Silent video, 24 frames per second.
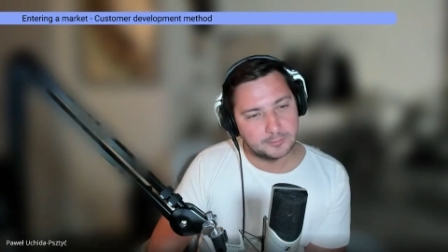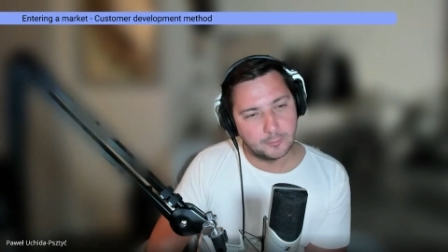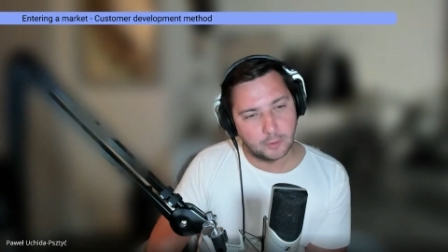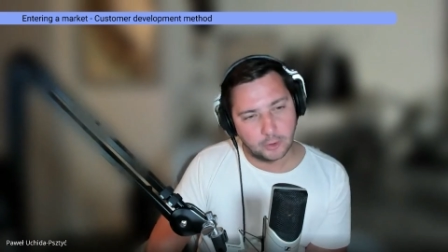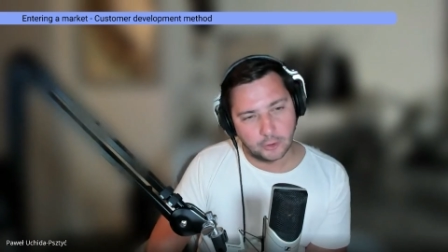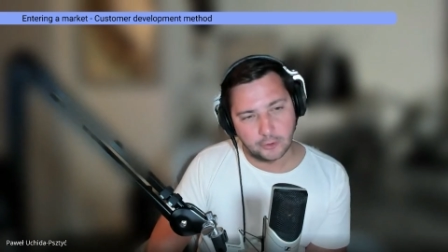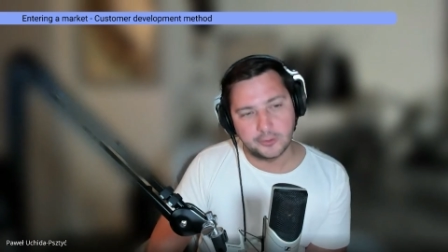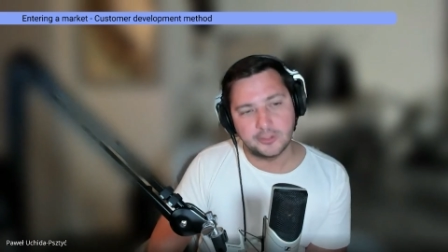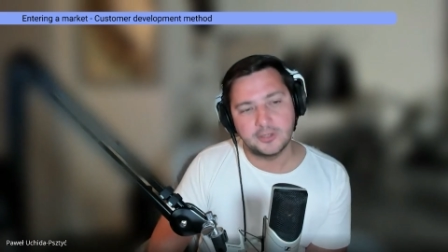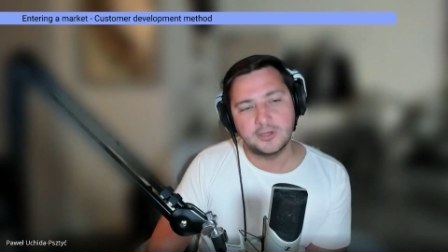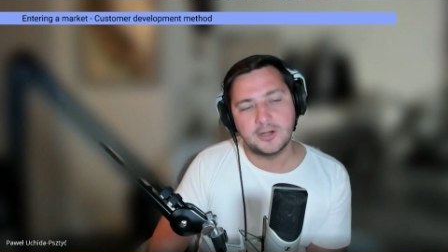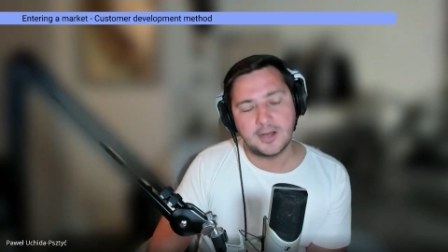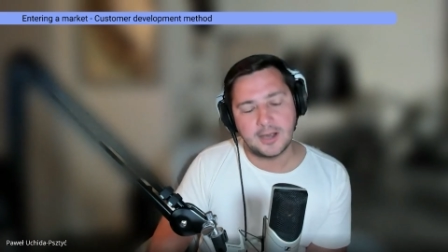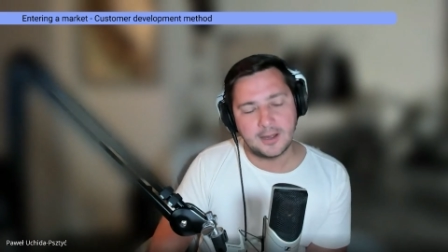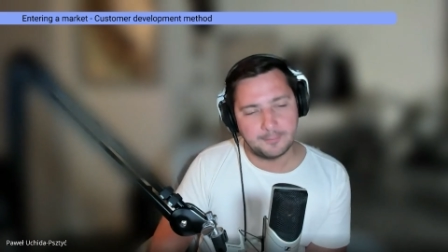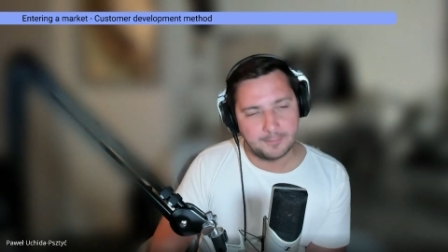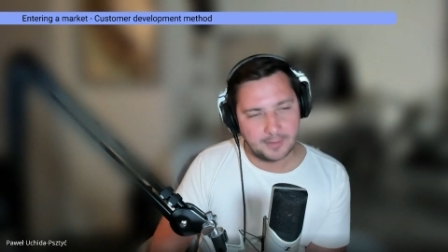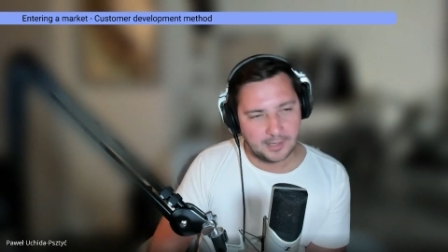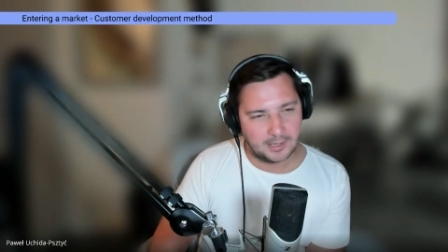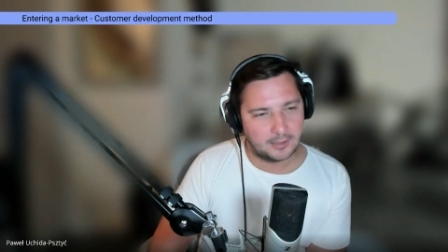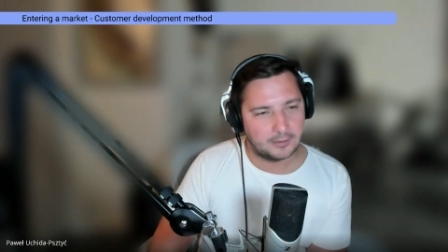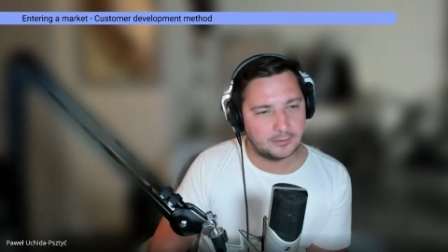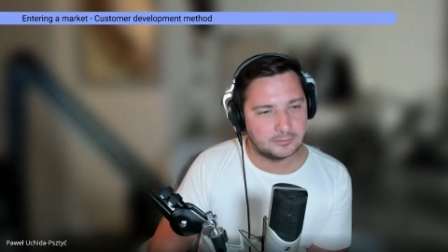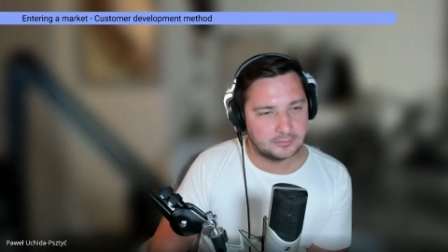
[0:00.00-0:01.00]
more
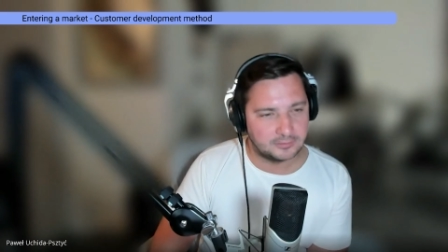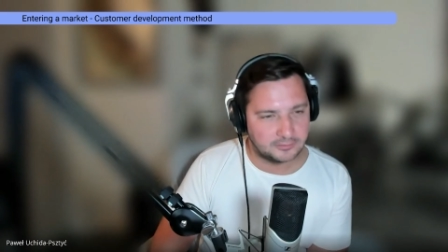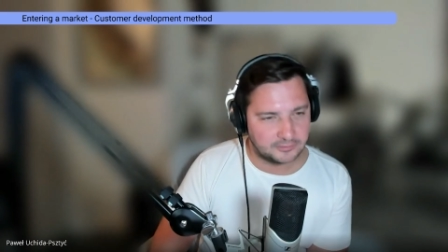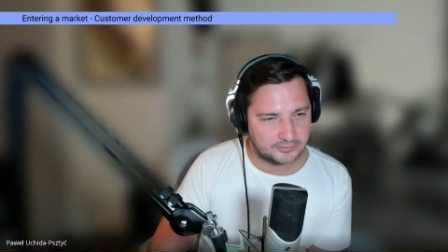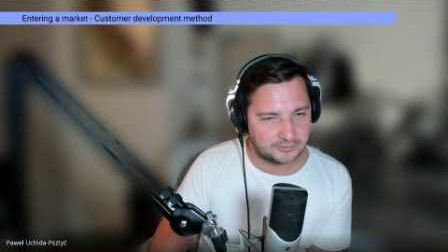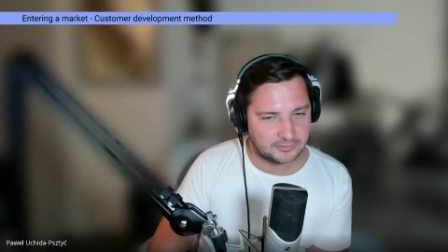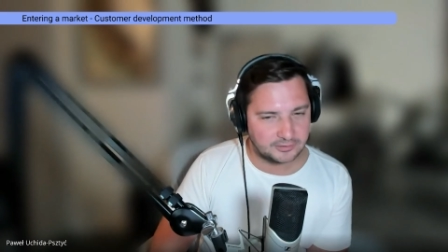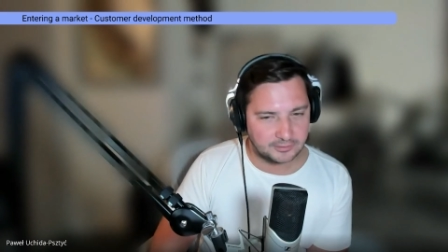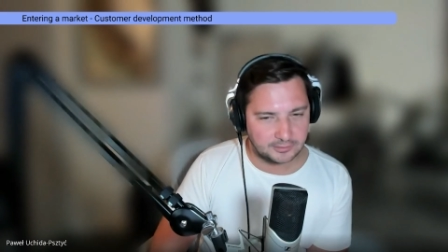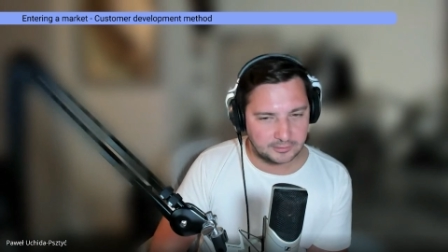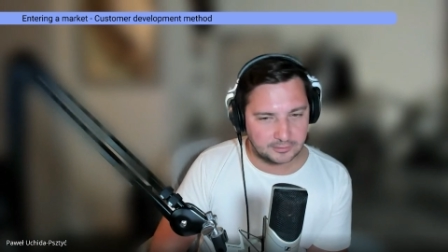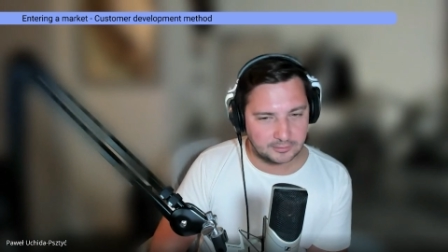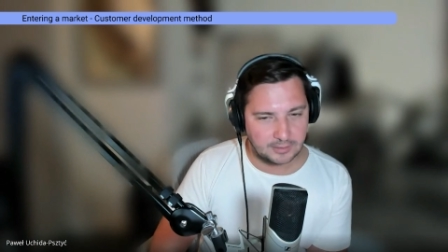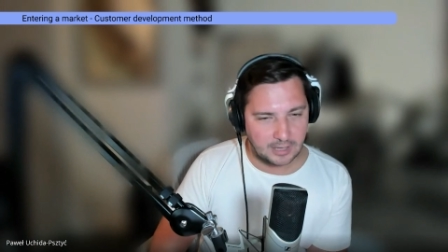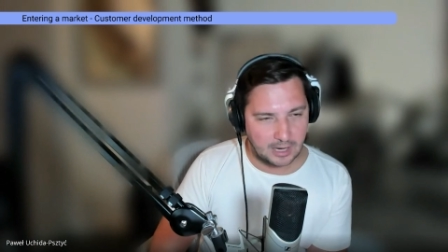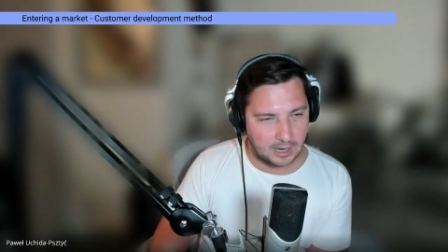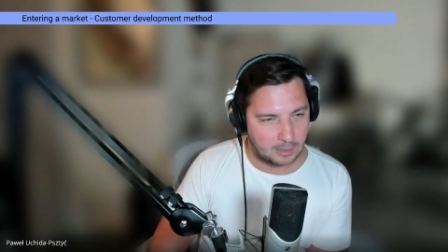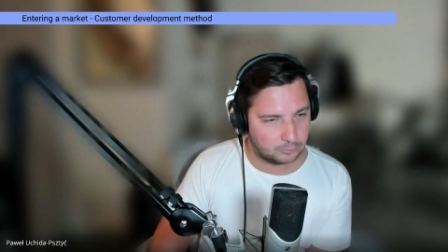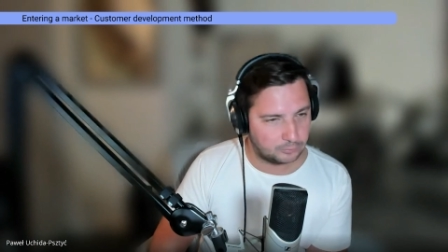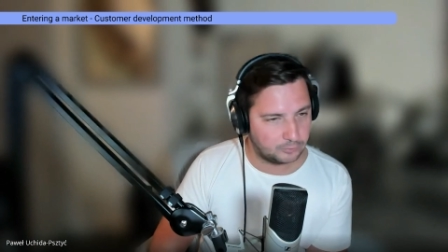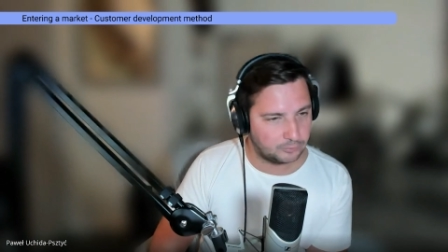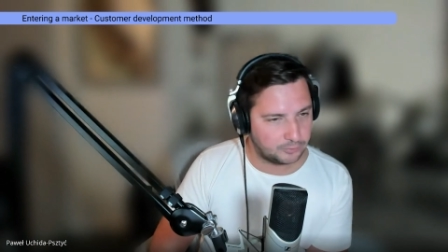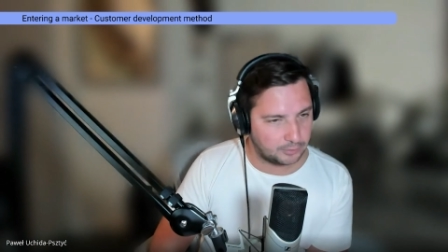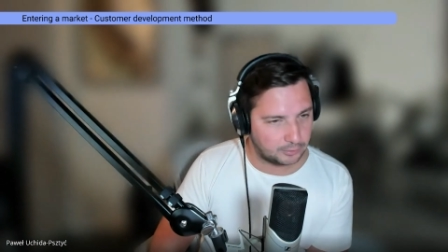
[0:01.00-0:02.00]
about
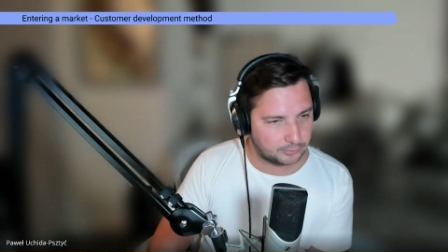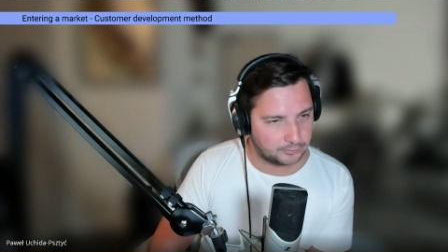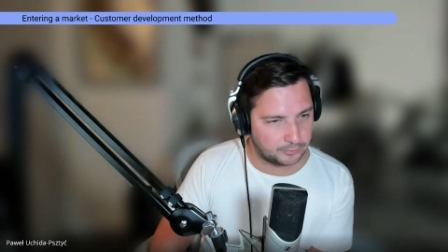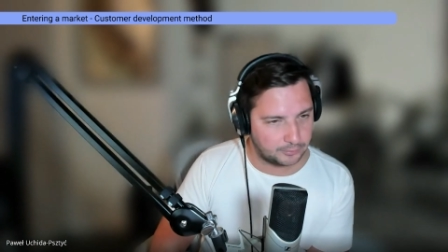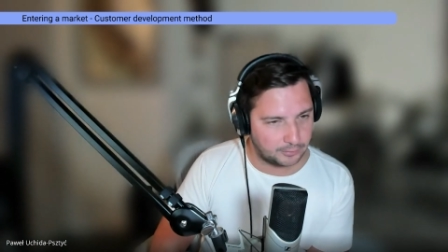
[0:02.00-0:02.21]
how to talk